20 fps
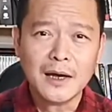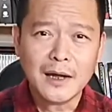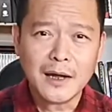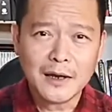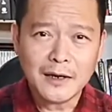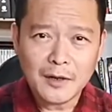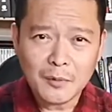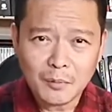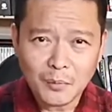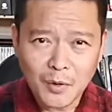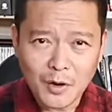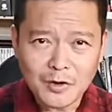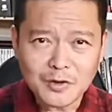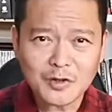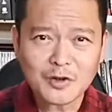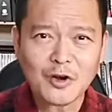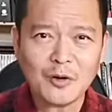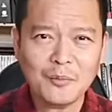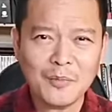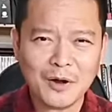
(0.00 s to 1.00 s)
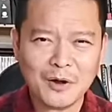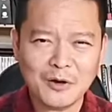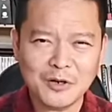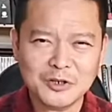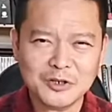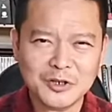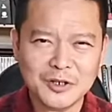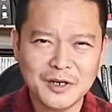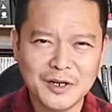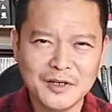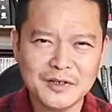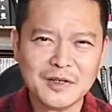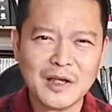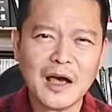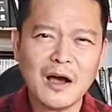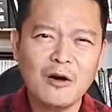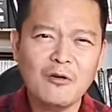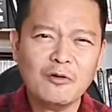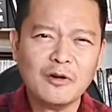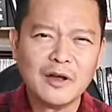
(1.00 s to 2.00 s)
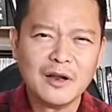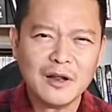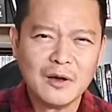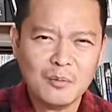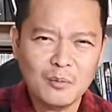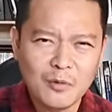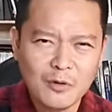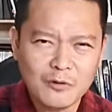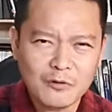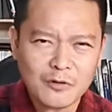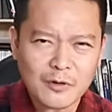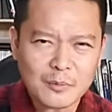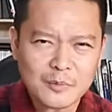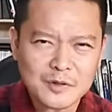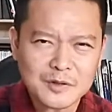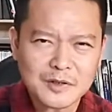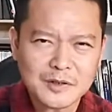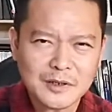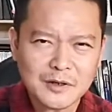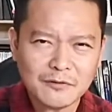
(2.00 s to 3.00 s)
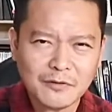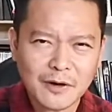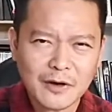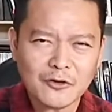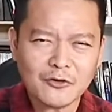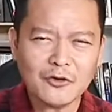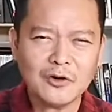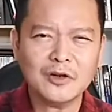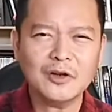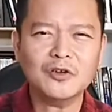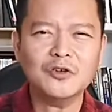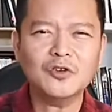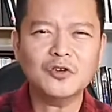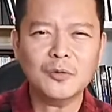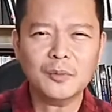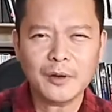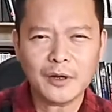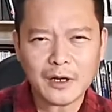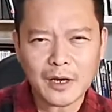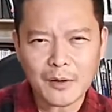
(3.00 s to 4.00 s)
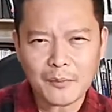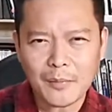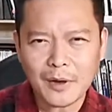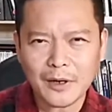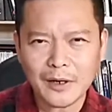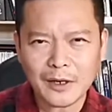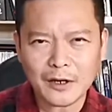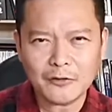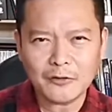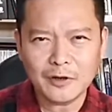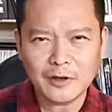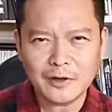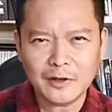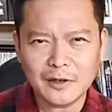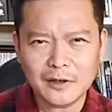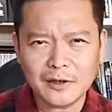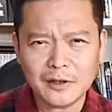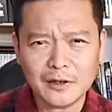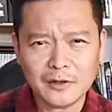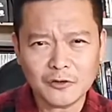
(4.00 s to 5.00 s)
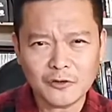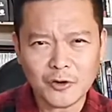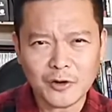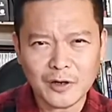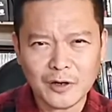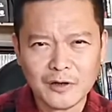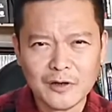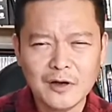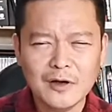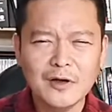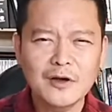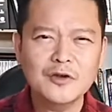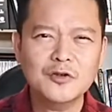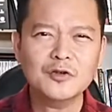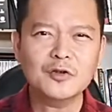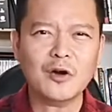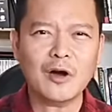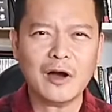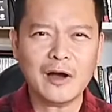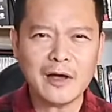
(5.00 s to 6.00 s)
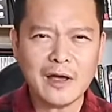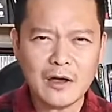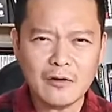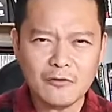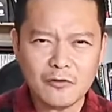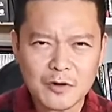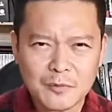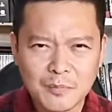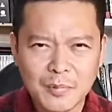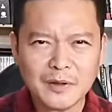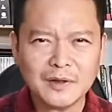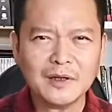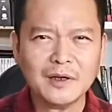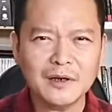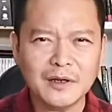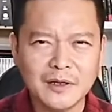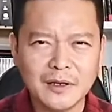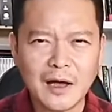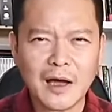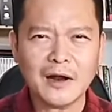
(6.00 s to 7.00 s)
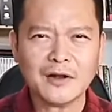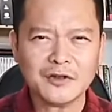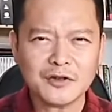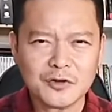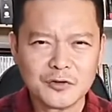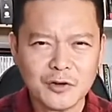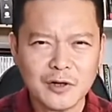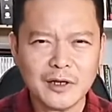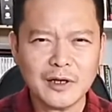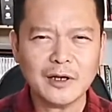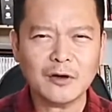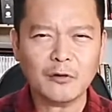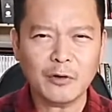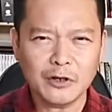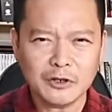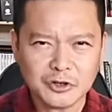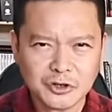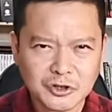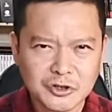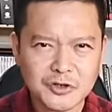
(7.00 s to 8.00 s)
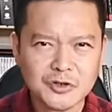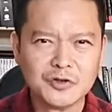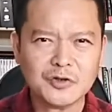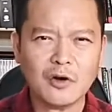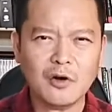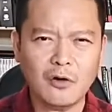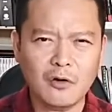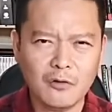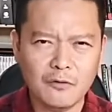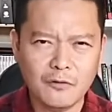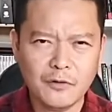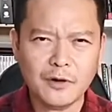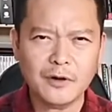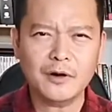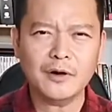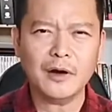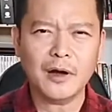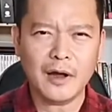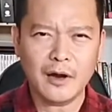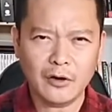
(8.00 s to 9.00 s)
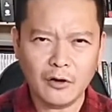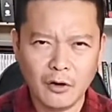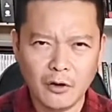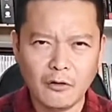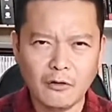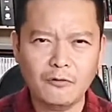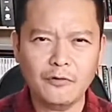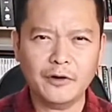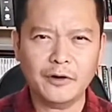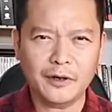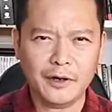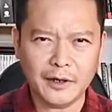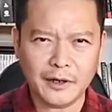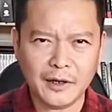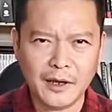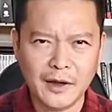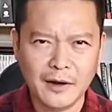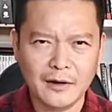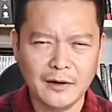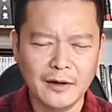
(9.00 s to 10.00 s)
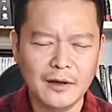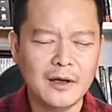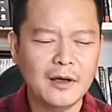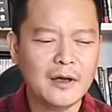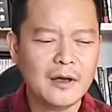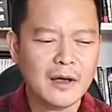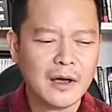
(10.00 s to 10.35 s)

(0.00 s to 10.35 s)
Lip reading: And the most common question is, how can I move from certified trainer to become an accredited trainer? So I have repeatedly answering questions over and over again.